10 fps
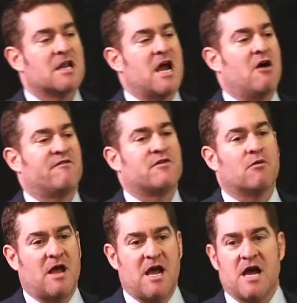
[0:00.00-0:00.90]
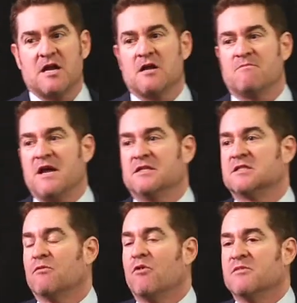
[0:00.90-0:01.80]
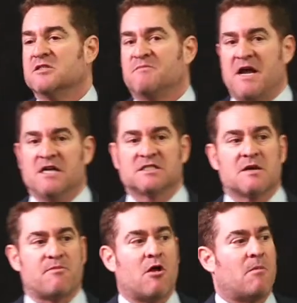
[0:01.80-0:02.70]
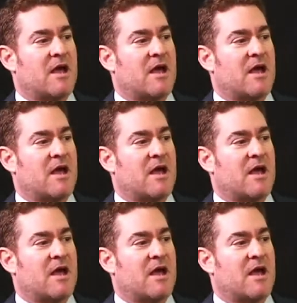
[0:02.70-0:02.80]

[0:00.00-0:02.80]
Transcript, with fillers: Now, if you add in men's and women's basketball,